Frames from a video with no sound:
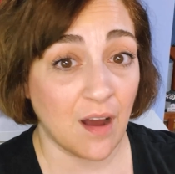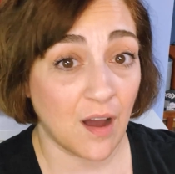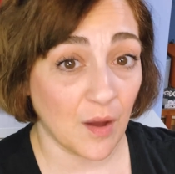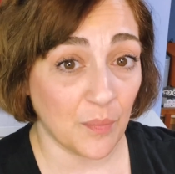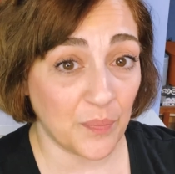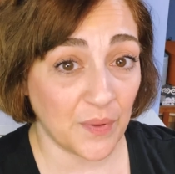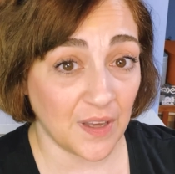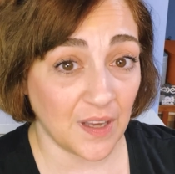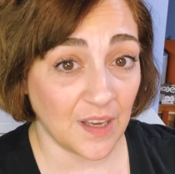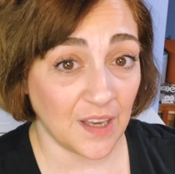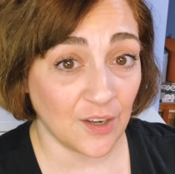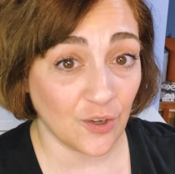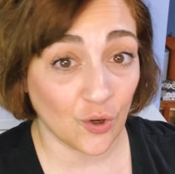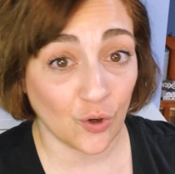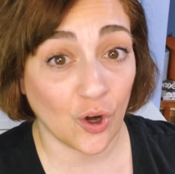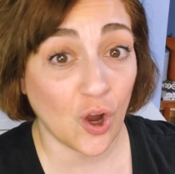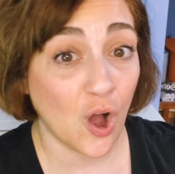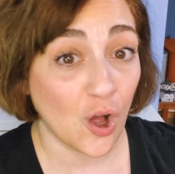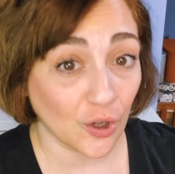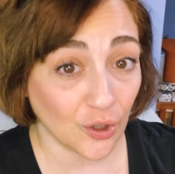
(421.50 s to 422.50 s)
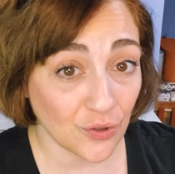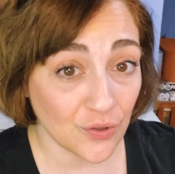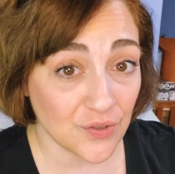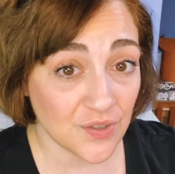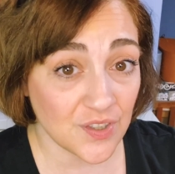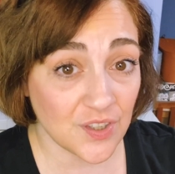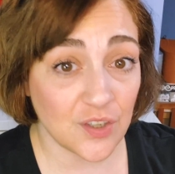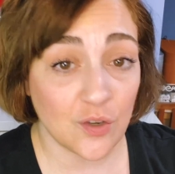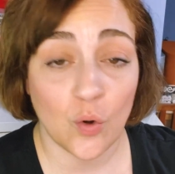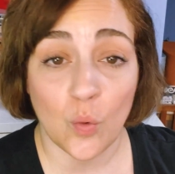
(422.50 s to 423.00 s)
up in your
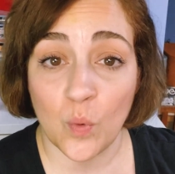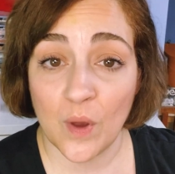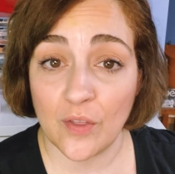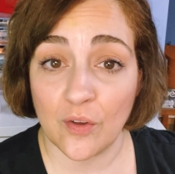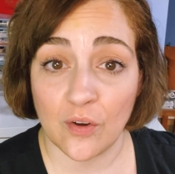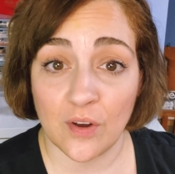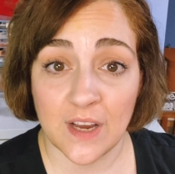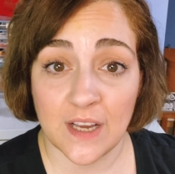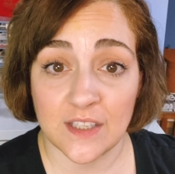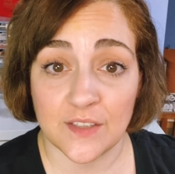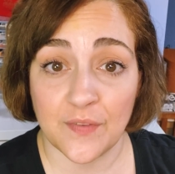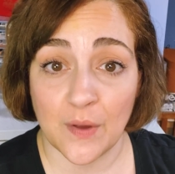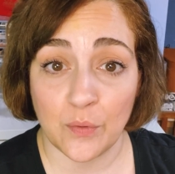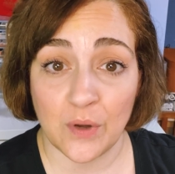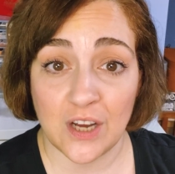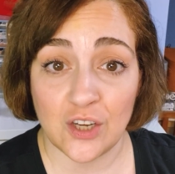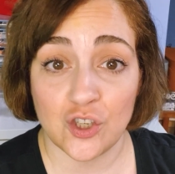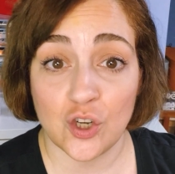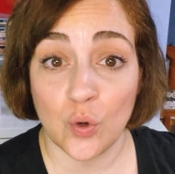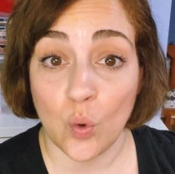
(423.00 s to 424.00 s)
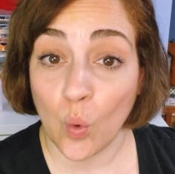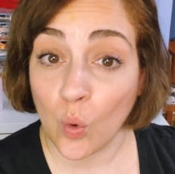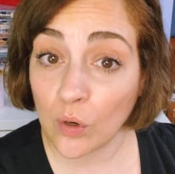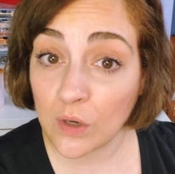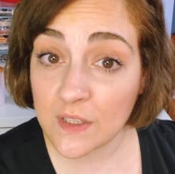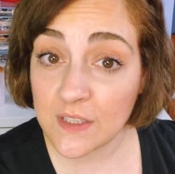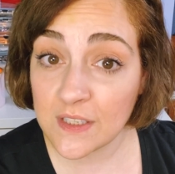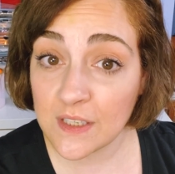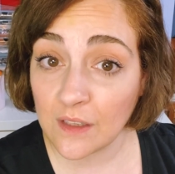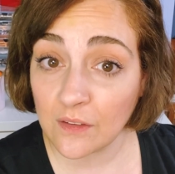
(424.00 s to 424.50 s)
colors, you know, whether it's foundation or
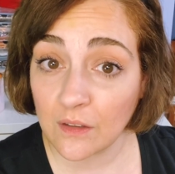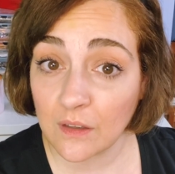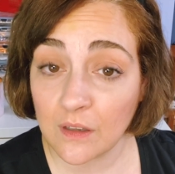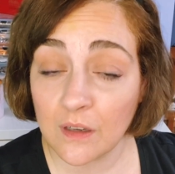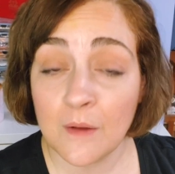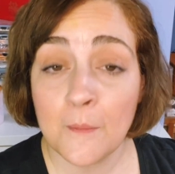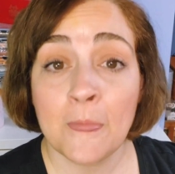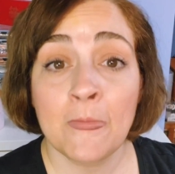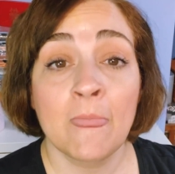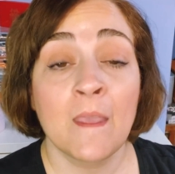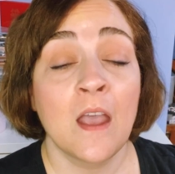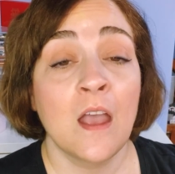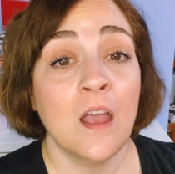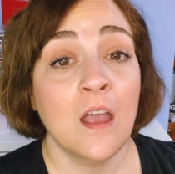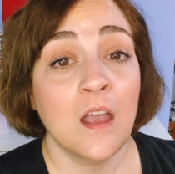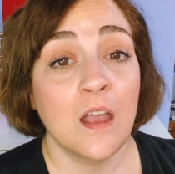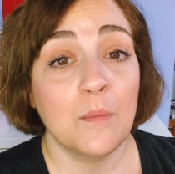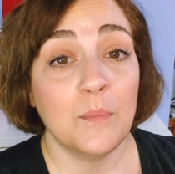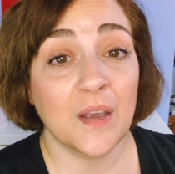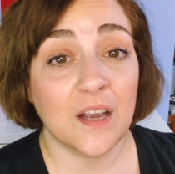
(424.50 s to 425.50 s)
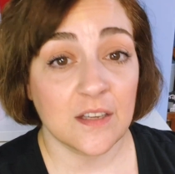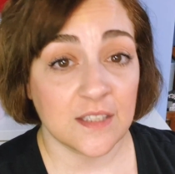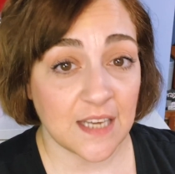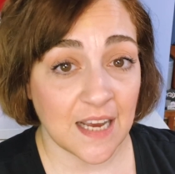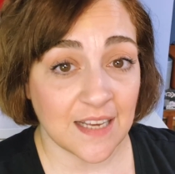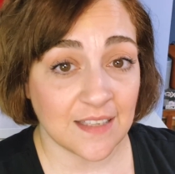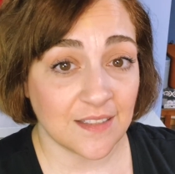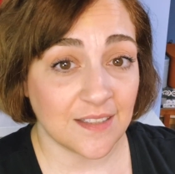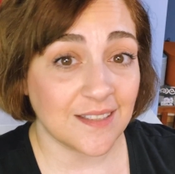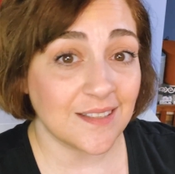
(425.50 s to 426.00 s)
concealer, because
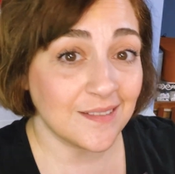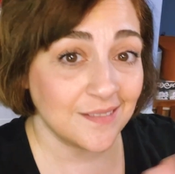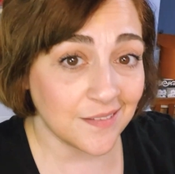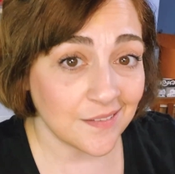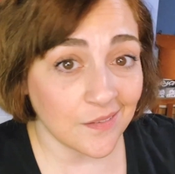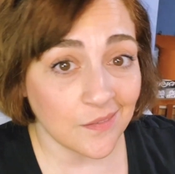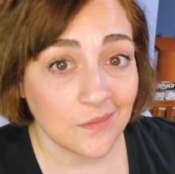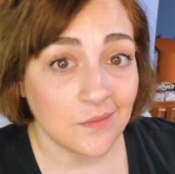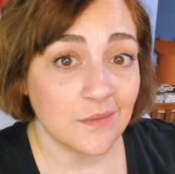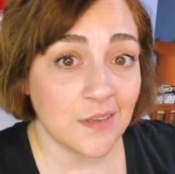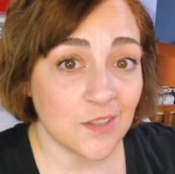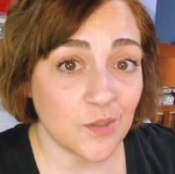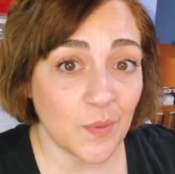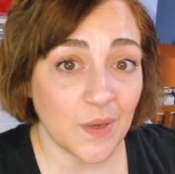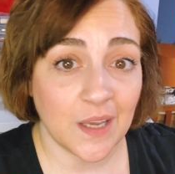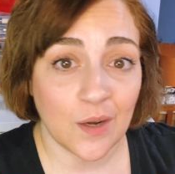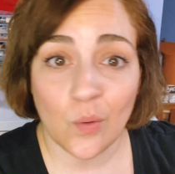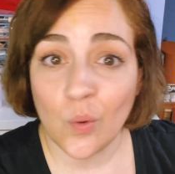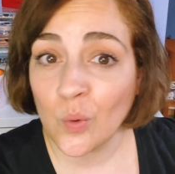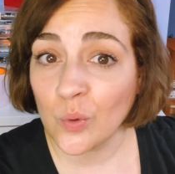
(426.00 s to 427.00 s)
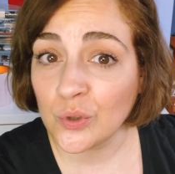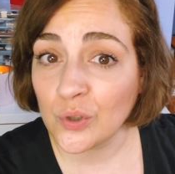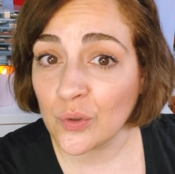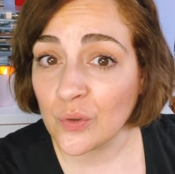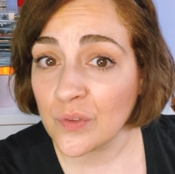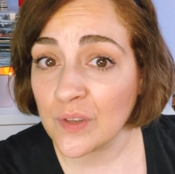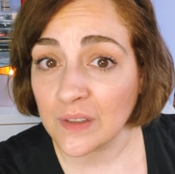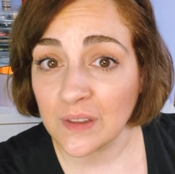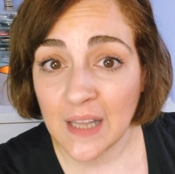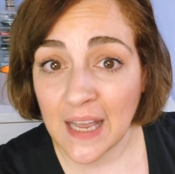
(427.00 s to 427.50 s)
as, you know, as we get older,
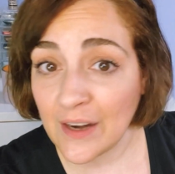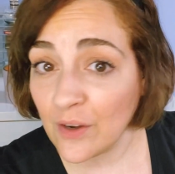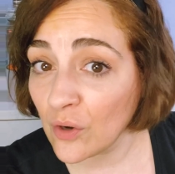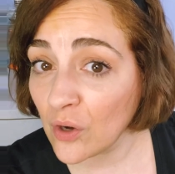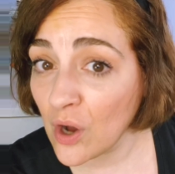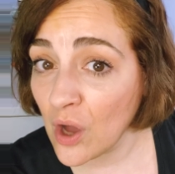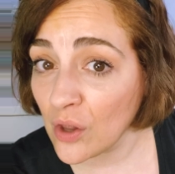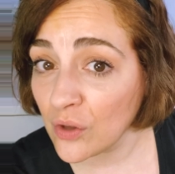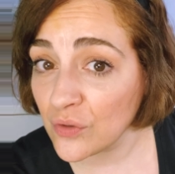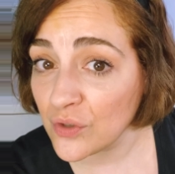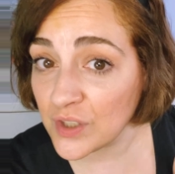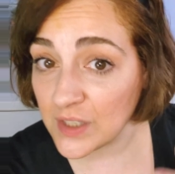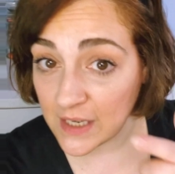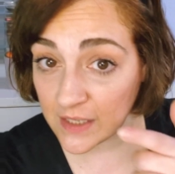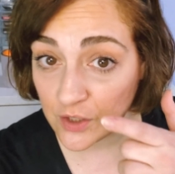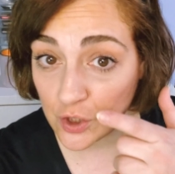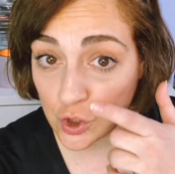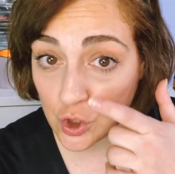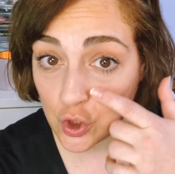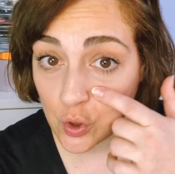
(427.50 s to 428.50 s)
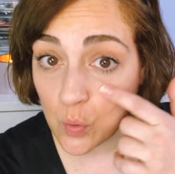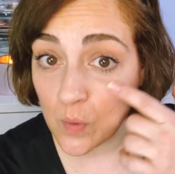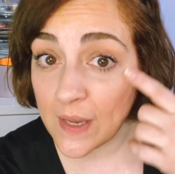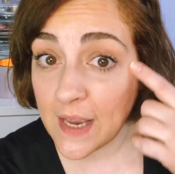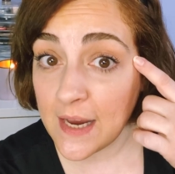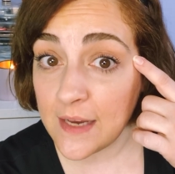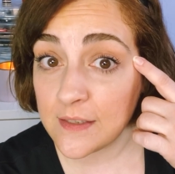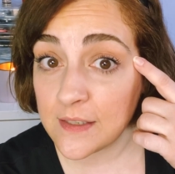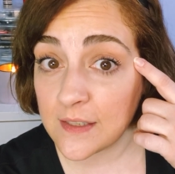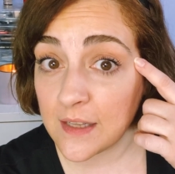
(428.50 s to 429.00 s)
the lighter colors tend to
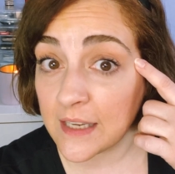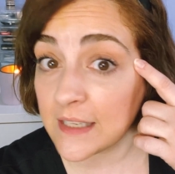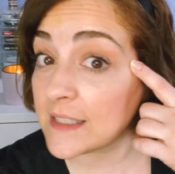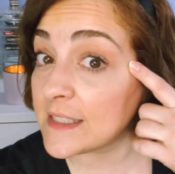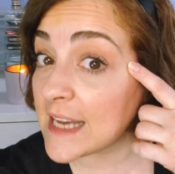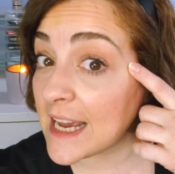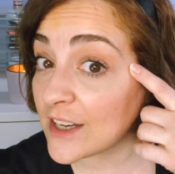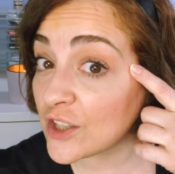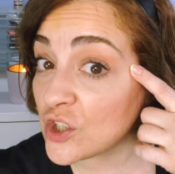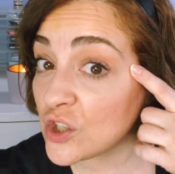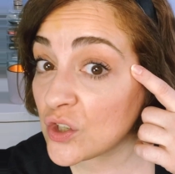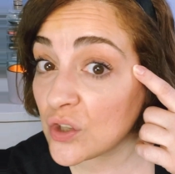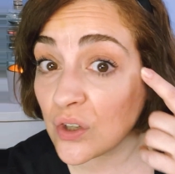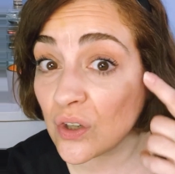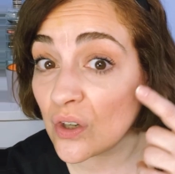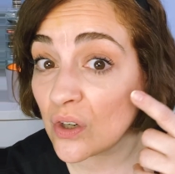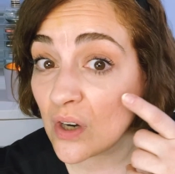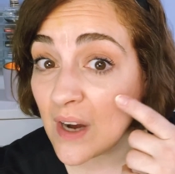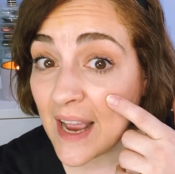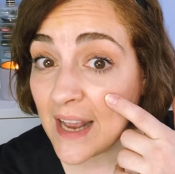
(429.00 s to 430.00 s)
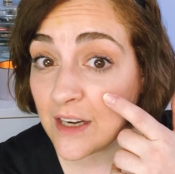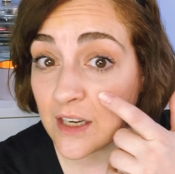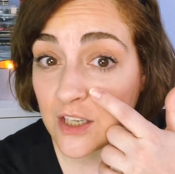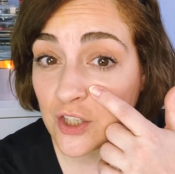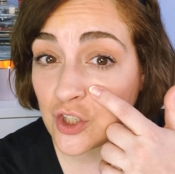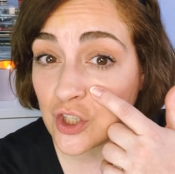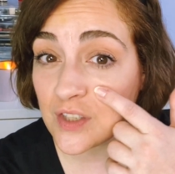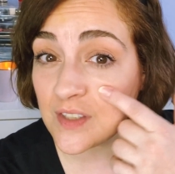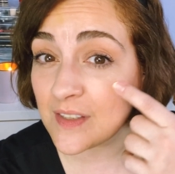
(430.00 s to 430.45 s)
showcase like texture, and it